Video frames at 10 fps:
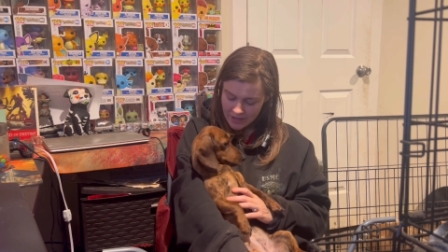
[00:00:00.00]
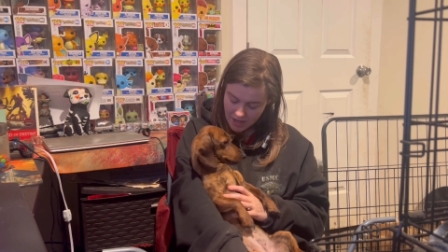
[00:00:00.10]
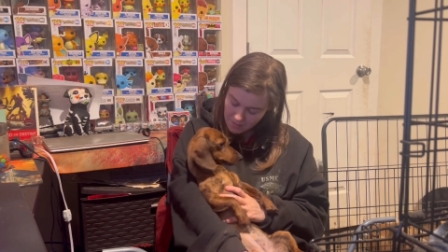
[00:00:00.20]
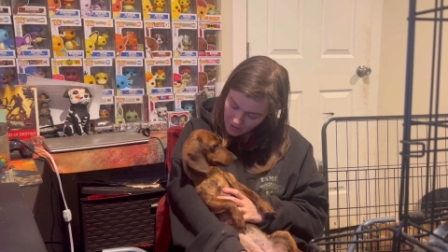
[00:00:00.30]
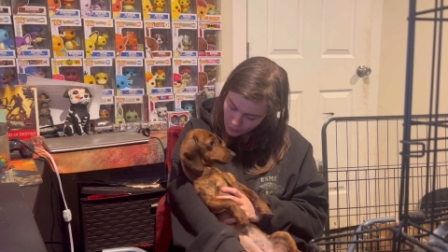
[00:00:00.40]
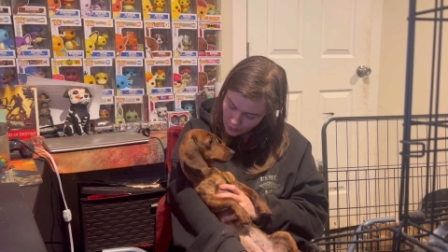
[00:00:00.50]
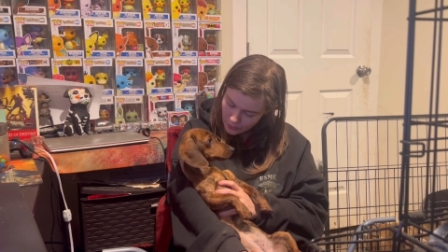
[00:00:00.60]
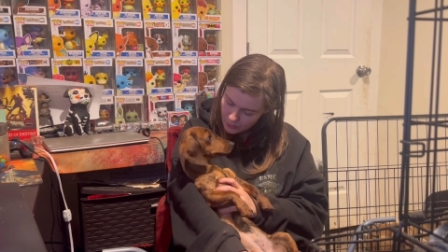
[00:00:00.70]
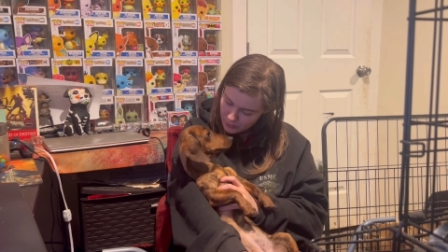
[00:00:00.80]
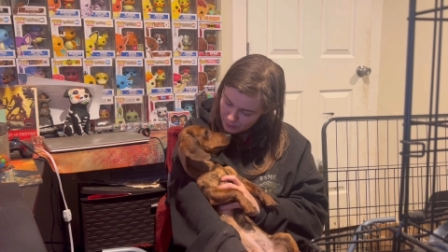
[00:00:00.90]
And my Roo
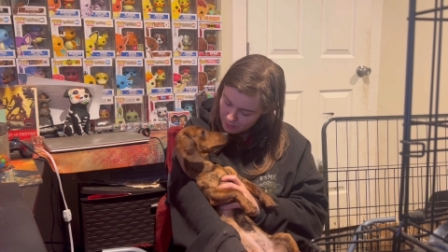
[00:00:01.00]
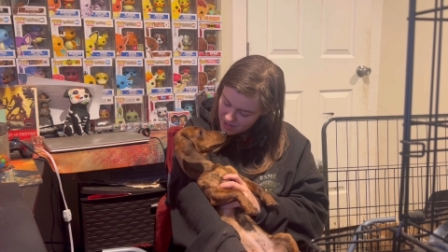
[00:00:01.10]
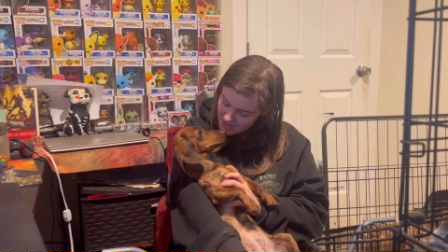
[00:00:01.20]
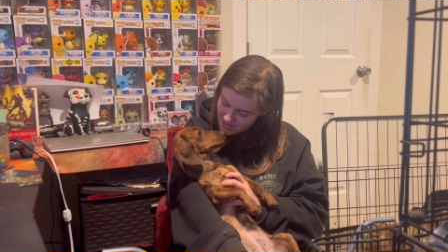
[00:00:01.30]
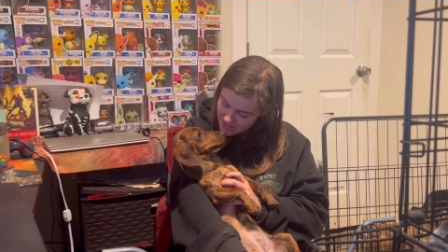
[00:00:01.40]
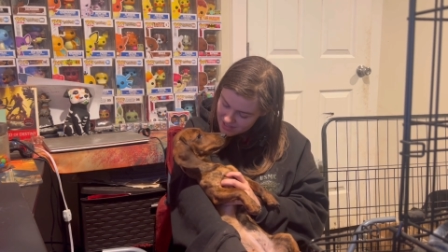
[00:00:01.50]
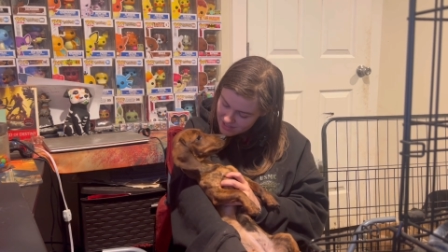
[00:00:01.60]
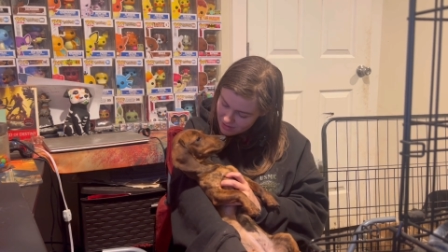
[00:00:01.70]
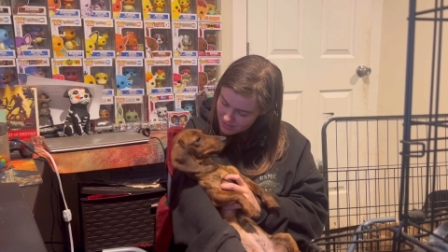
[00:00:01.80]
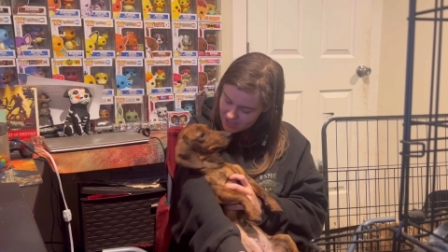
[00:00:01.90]
Roo Bean is
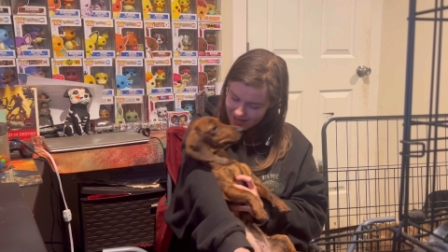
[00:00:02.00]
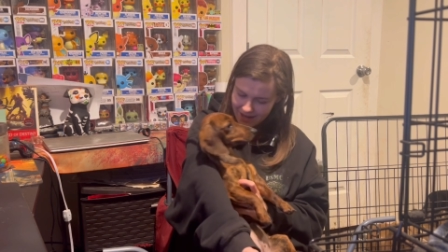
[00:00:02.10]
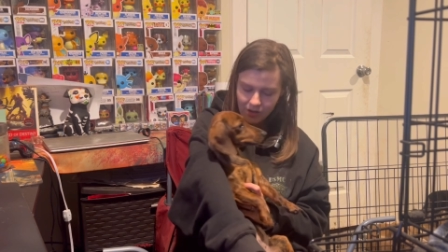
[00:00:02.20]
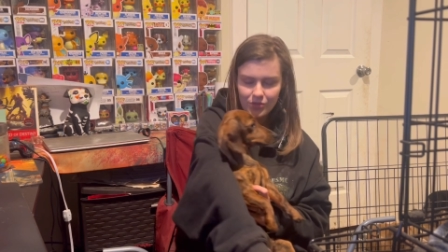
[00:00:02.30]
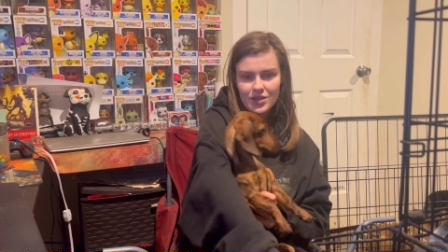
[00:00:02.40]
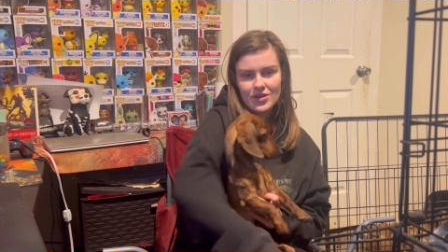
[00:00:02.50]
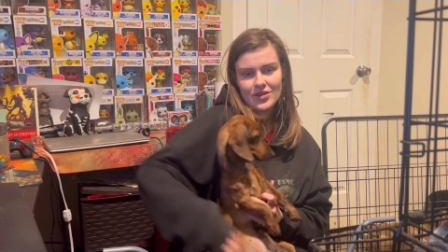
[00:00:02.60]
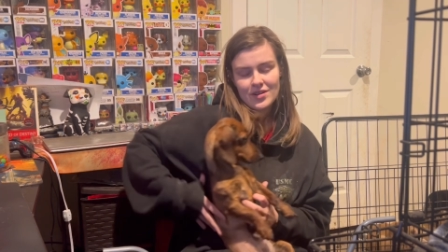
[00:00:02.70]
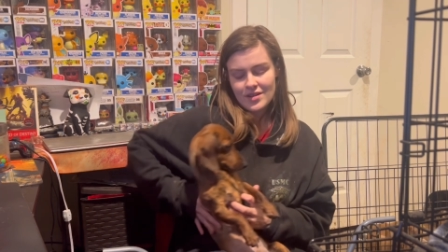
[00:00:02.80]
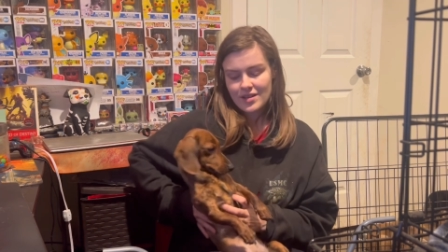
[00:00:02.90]
so much healthier.
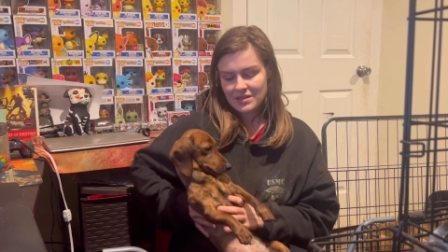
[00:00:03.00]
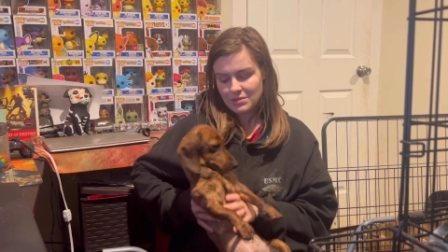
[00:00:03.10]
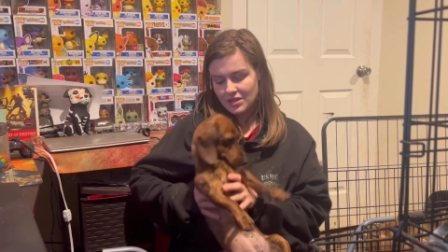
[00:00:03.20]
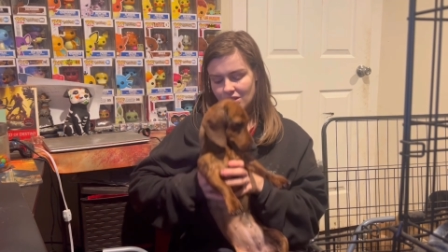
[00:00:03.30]
I mean,